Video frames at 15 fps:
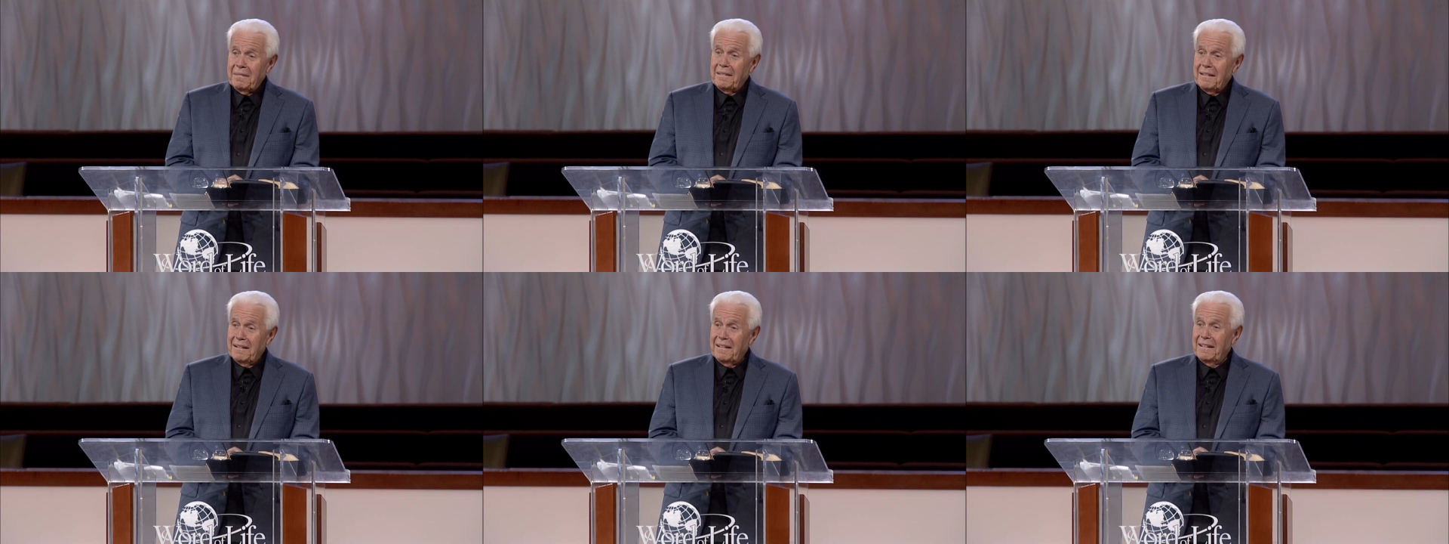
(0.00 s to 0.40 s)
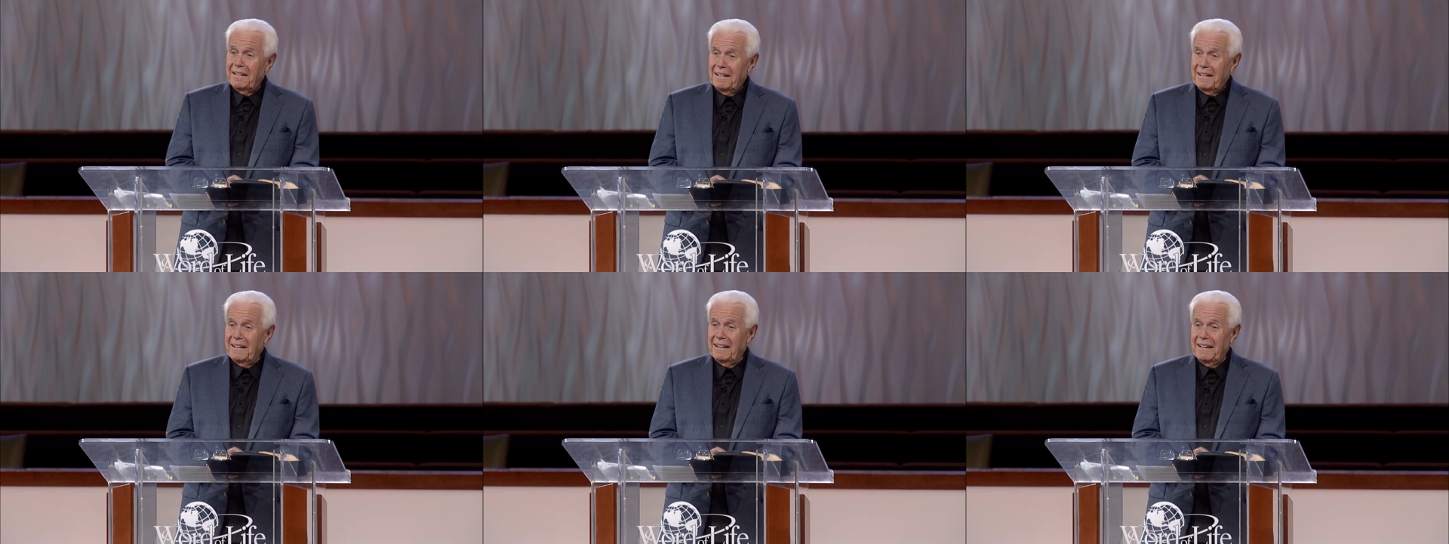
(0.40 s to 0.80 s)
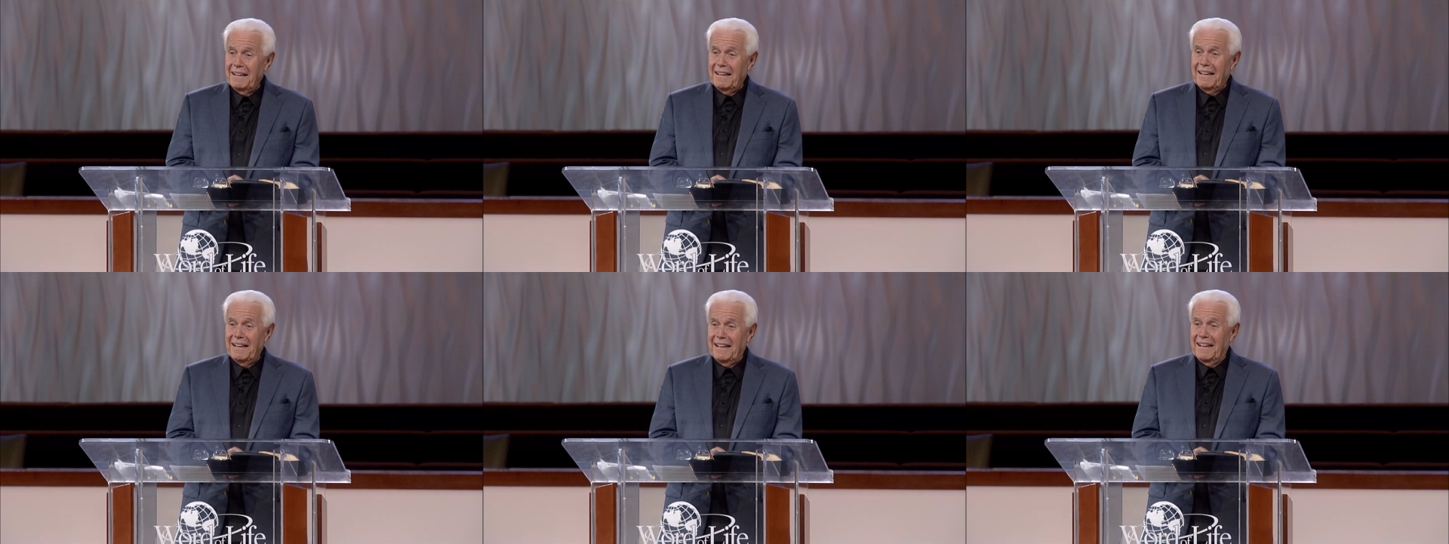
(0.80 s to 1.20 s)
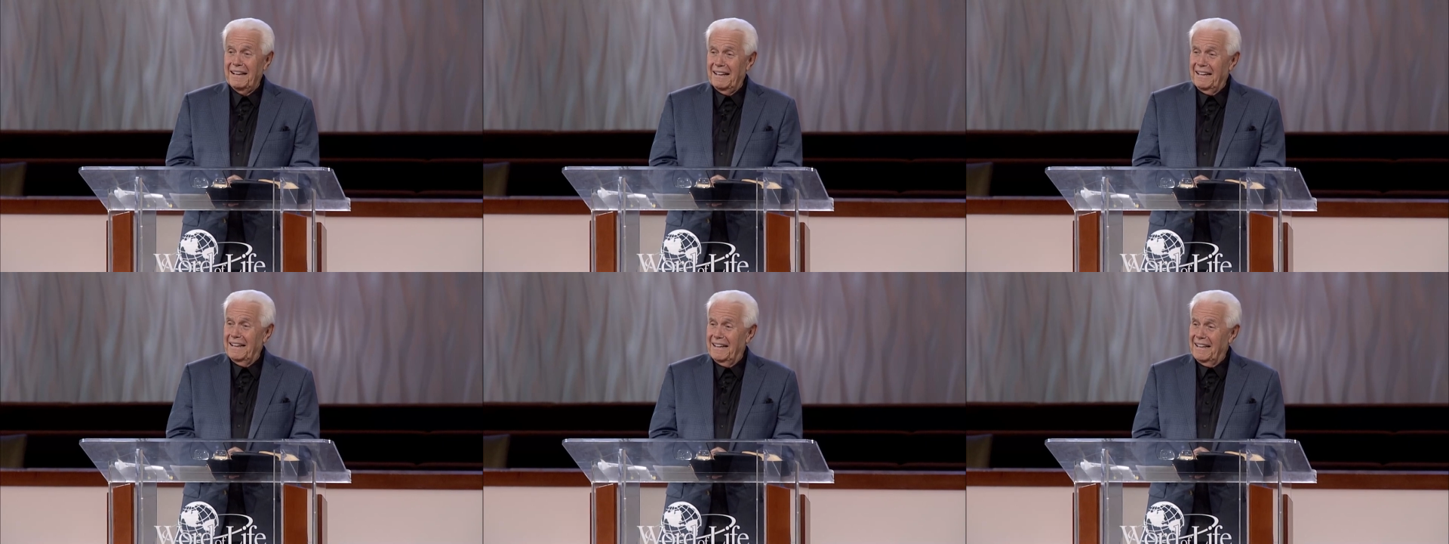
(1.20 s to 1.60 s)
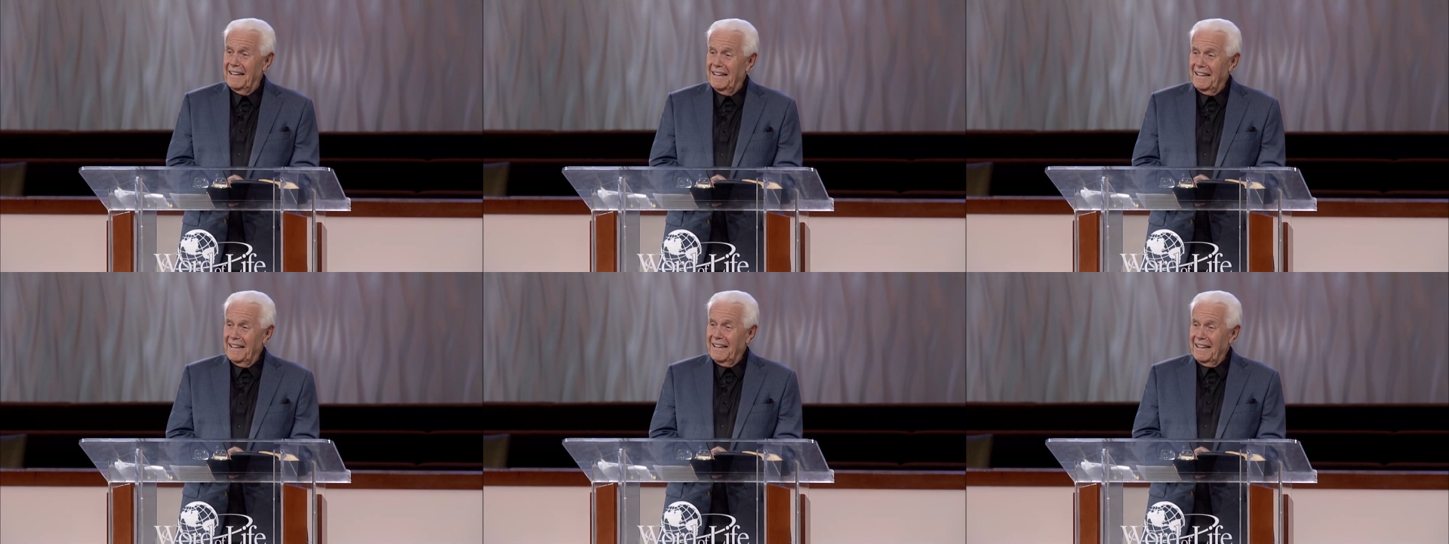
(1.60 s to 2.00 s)

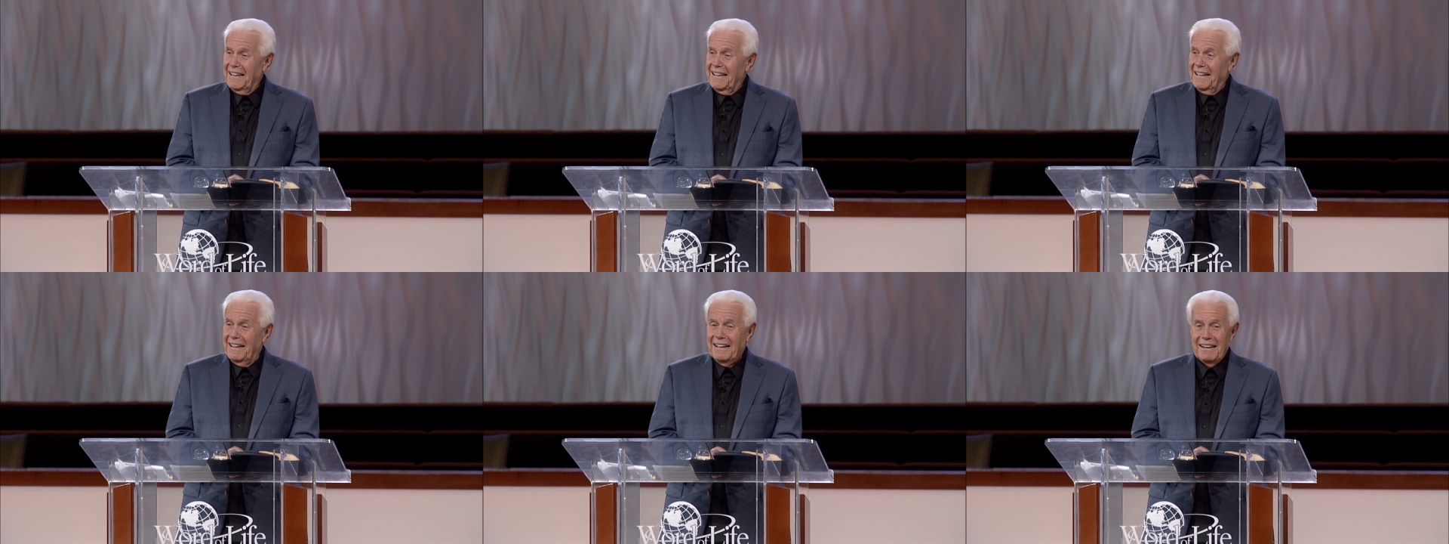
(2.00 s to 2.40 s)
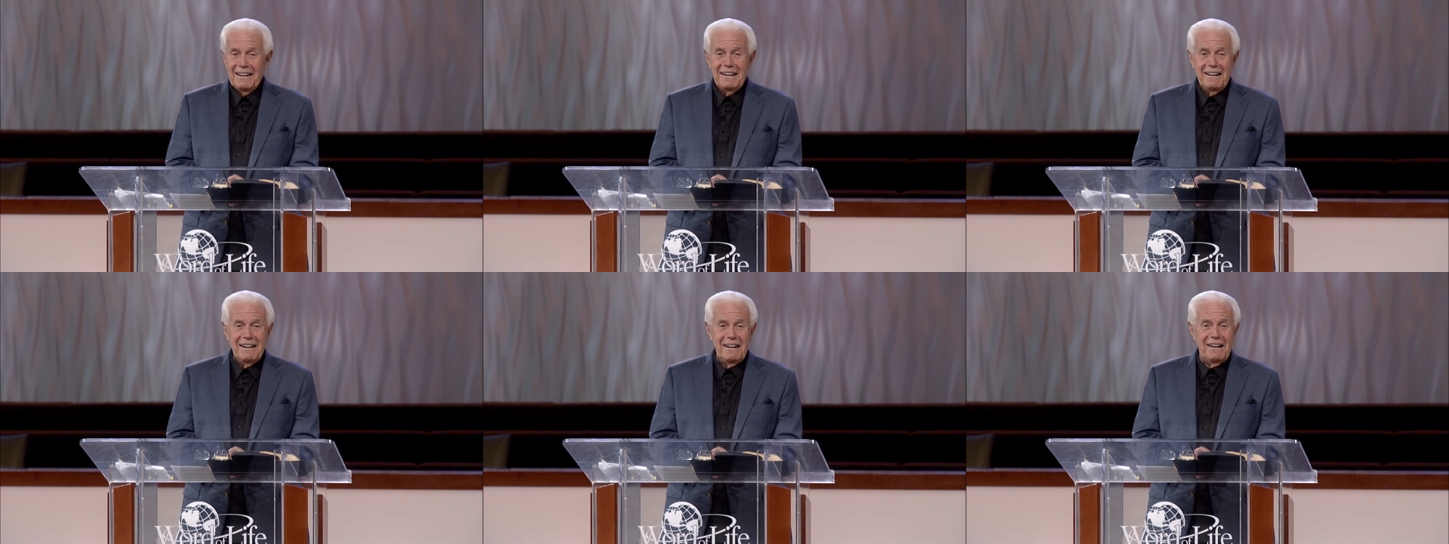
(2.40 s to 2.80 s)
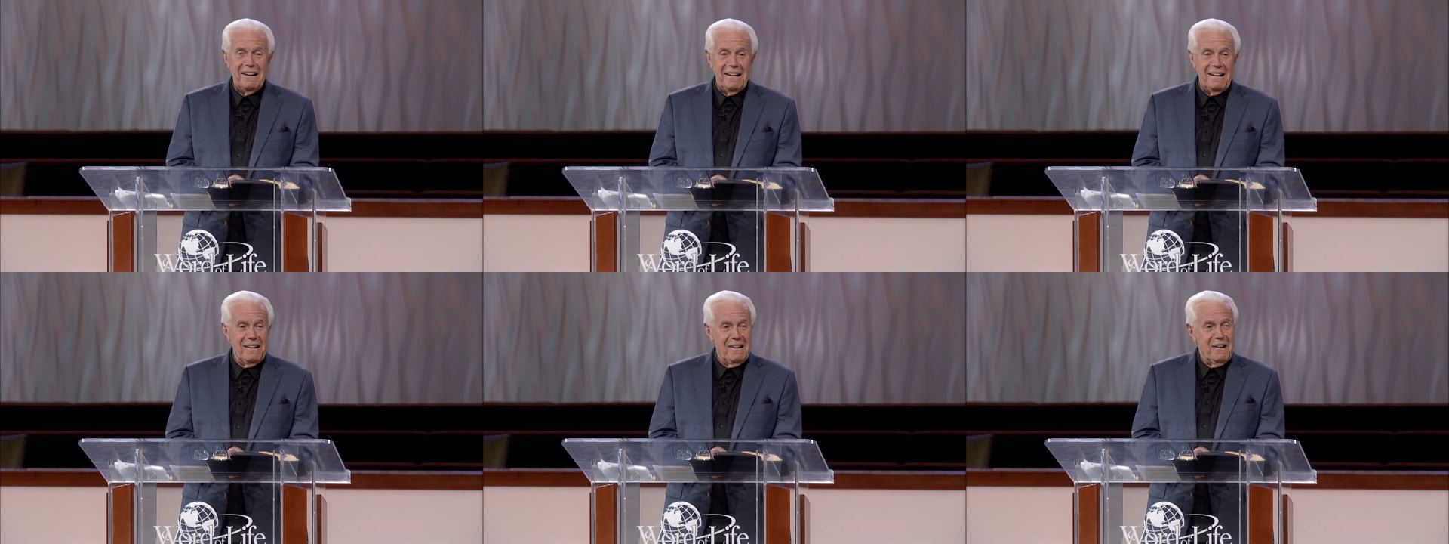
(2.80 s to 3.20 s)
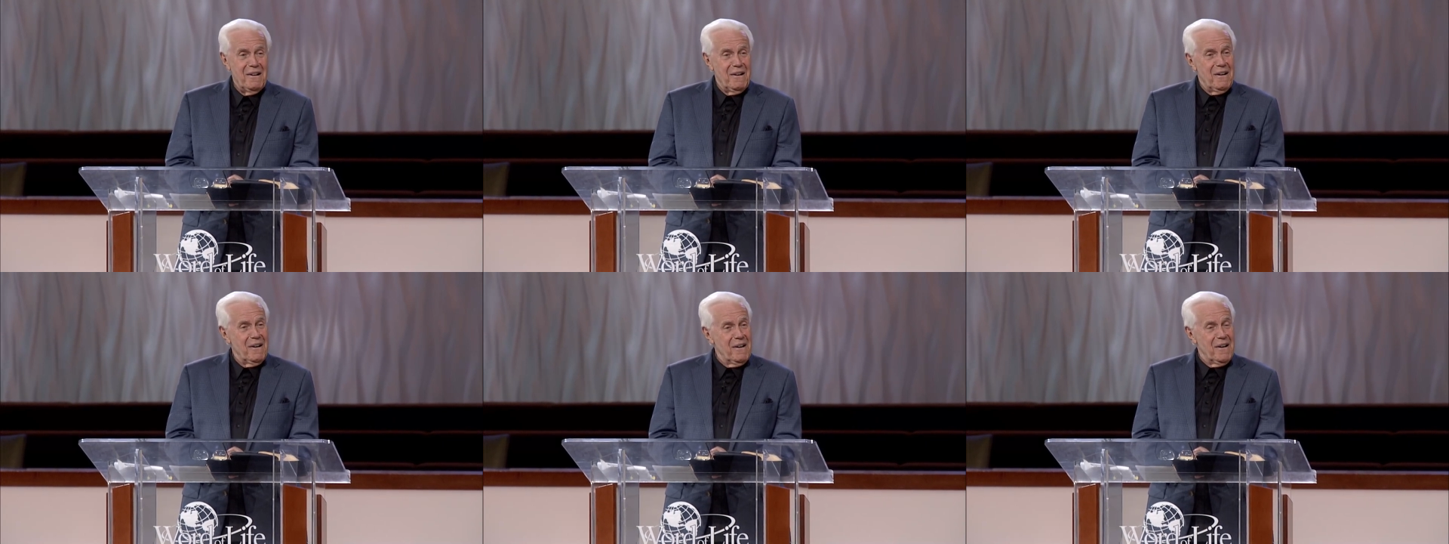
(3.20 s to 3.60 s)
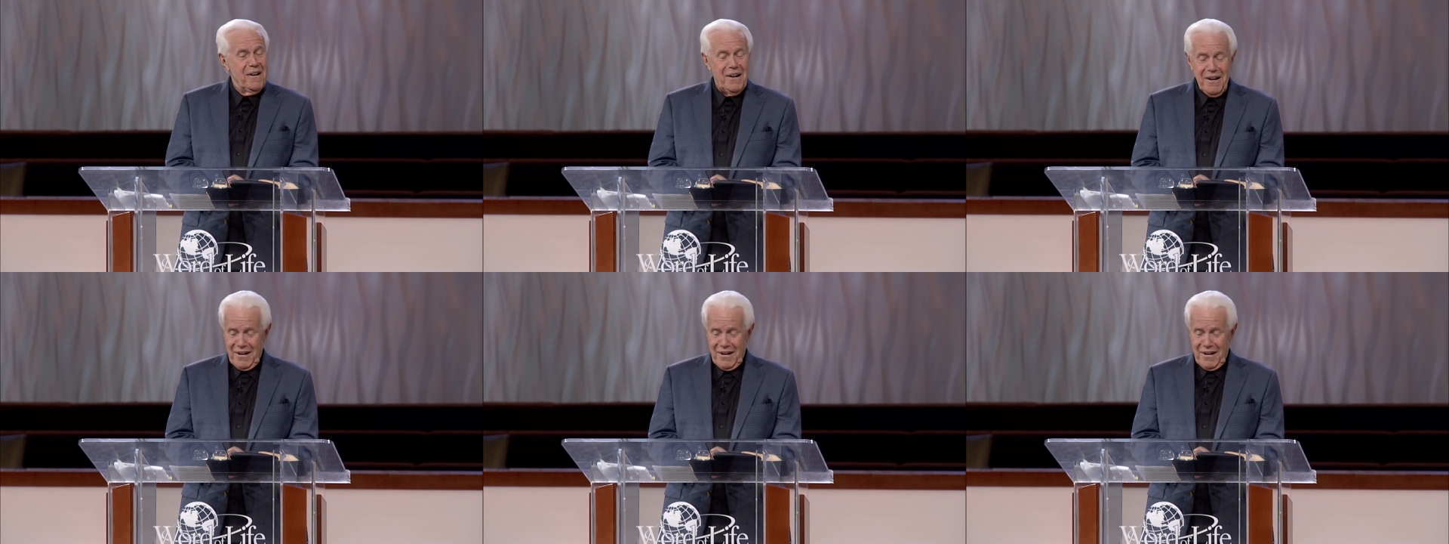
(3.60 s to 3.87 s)
(no one is talking)